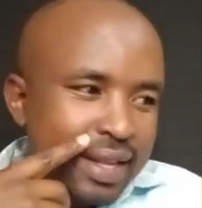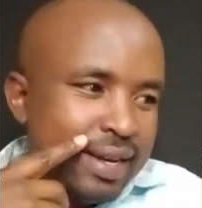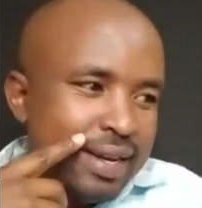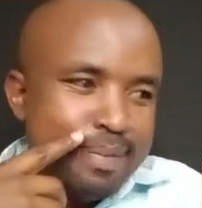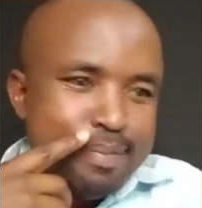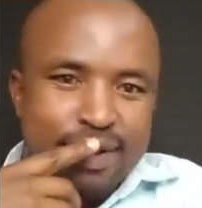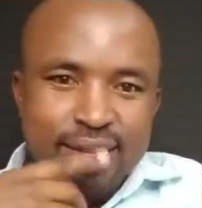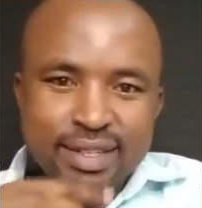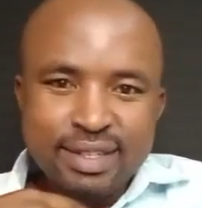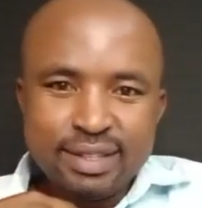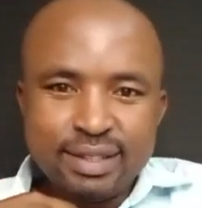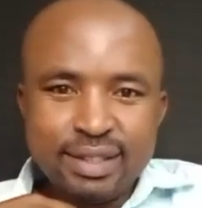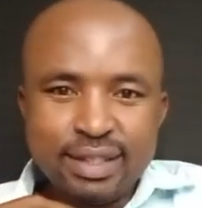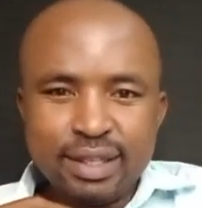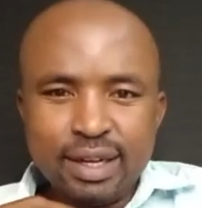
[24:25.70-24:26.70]
Let's
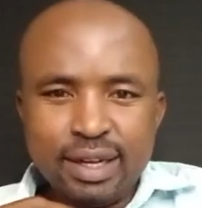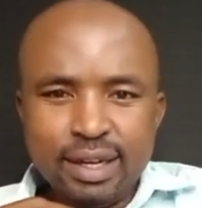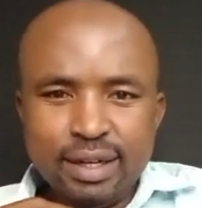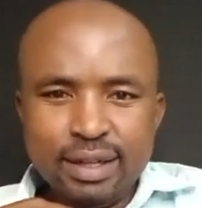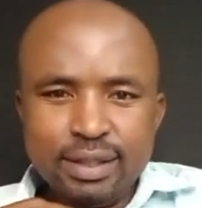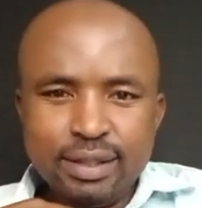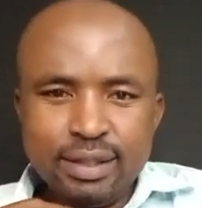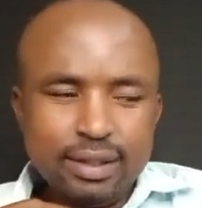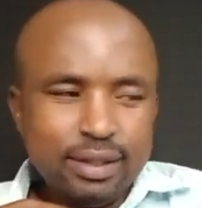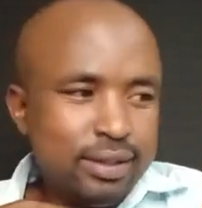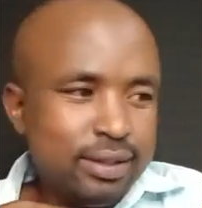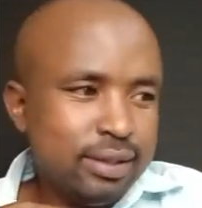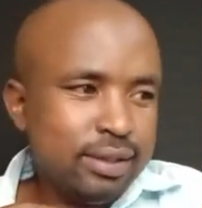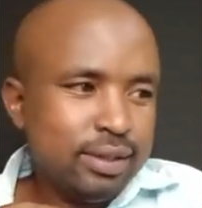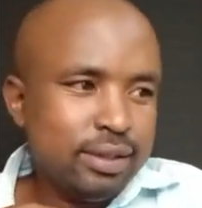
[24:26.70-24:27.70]
take a
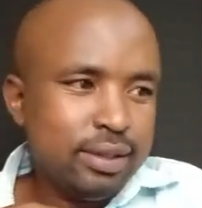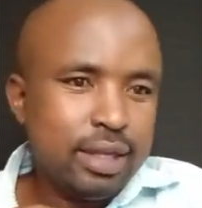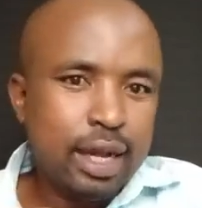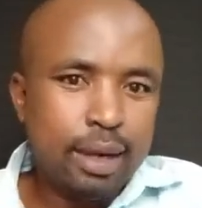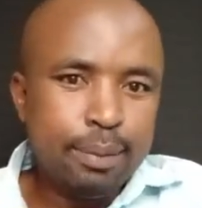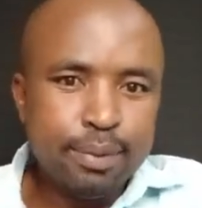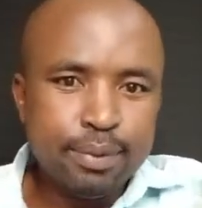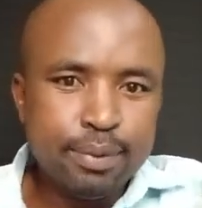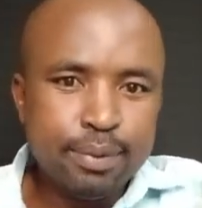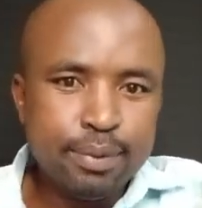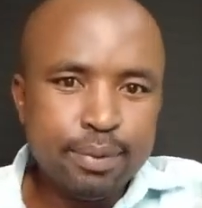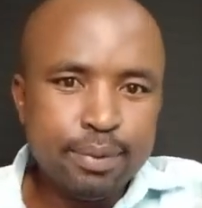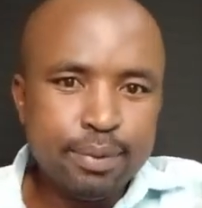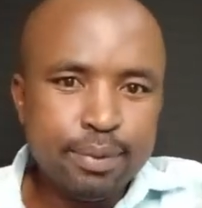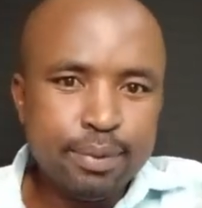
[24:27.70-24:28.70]
gulp of
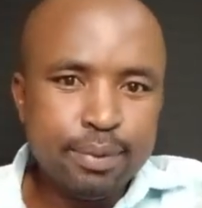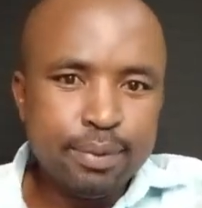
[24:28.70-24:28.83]
water.